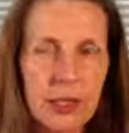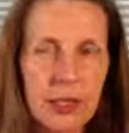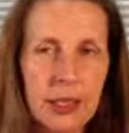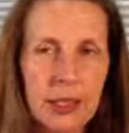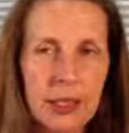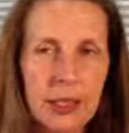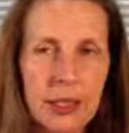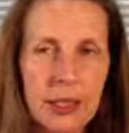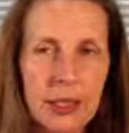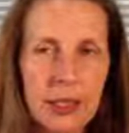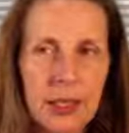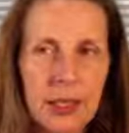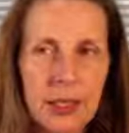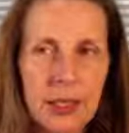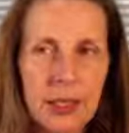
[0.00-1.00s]

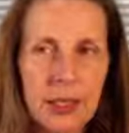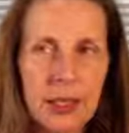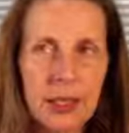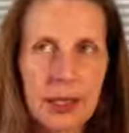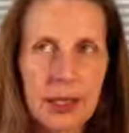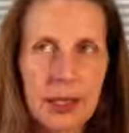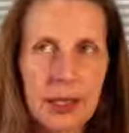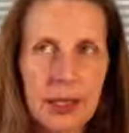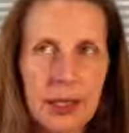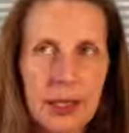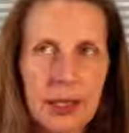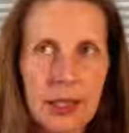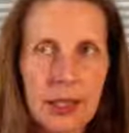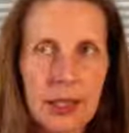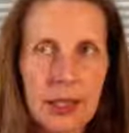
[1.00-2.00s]

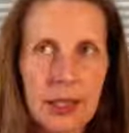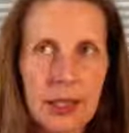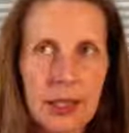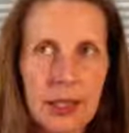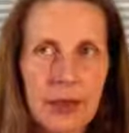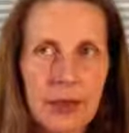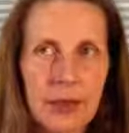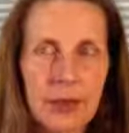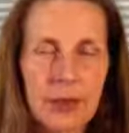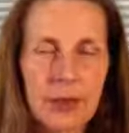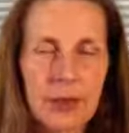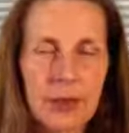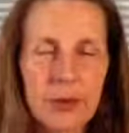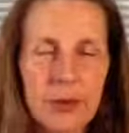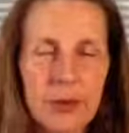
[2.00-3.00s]

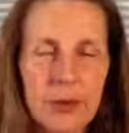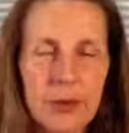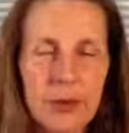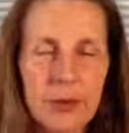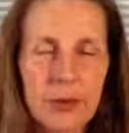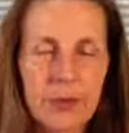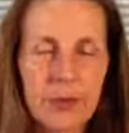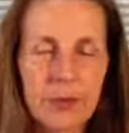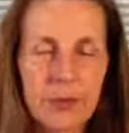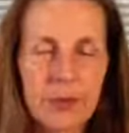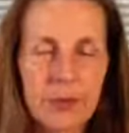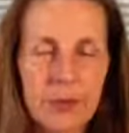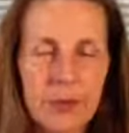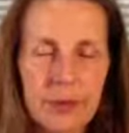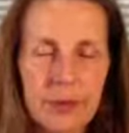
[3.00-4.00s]

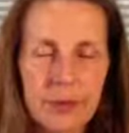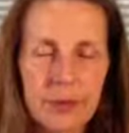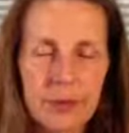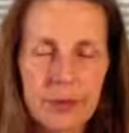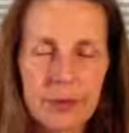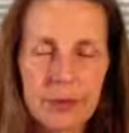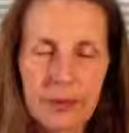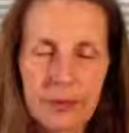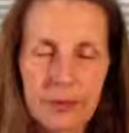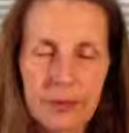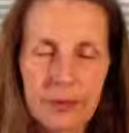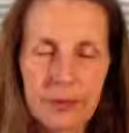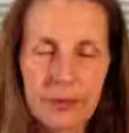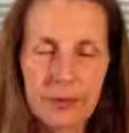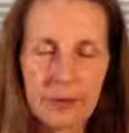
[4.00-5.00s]

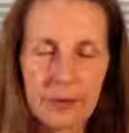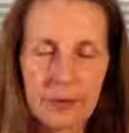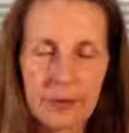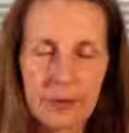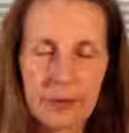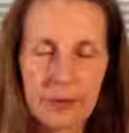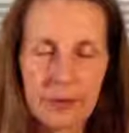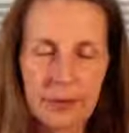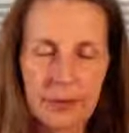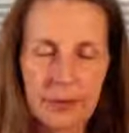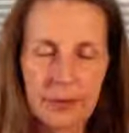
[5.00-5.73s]
No one is speaking in this clip.